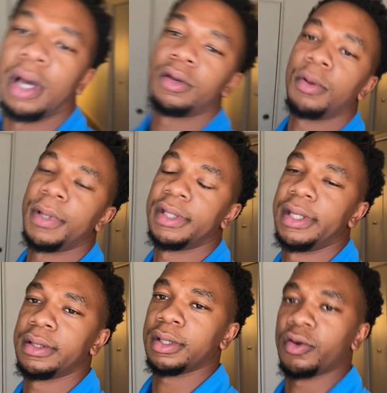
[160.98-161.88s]
know I've been
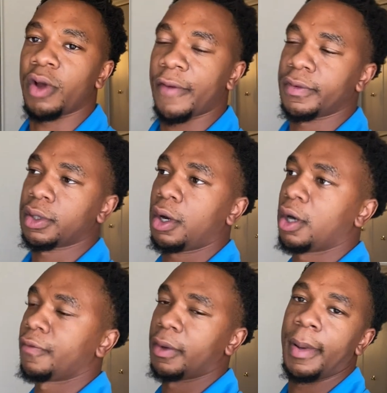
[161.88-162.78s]
teasing the graphics
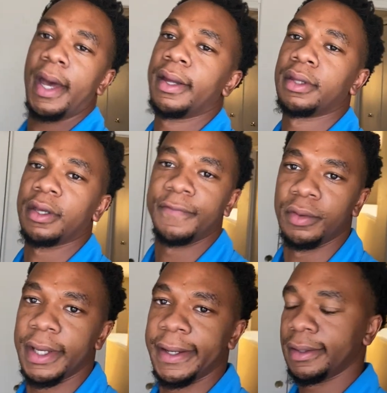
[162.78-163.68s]
card for the past like few
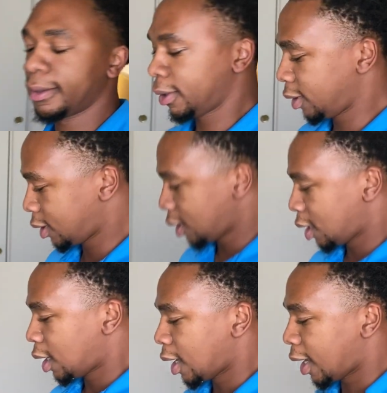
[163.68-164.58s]
days,
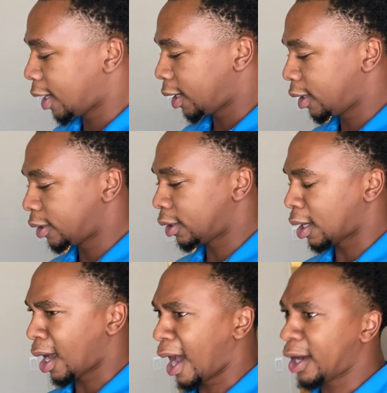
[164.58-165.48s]
and
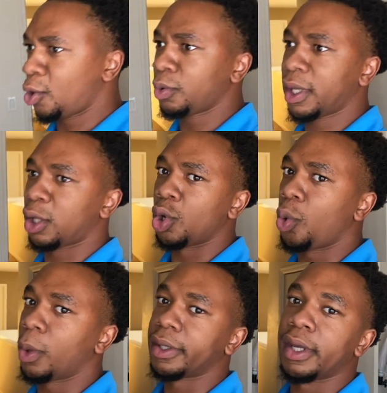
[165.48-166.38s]
I don't think no
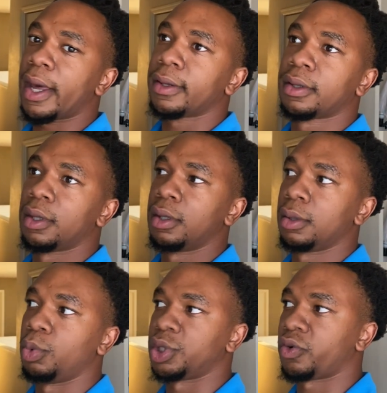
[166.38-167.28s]
one guessed
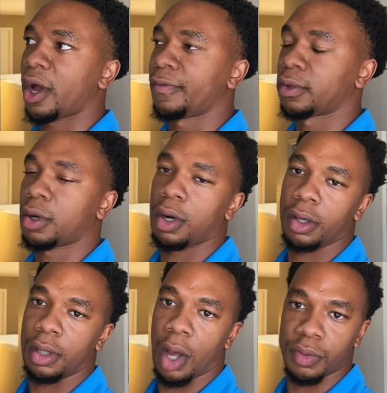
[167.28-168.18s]
which graphics
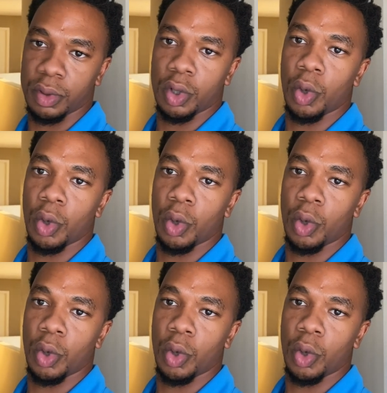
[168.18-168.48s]
card I was gonna go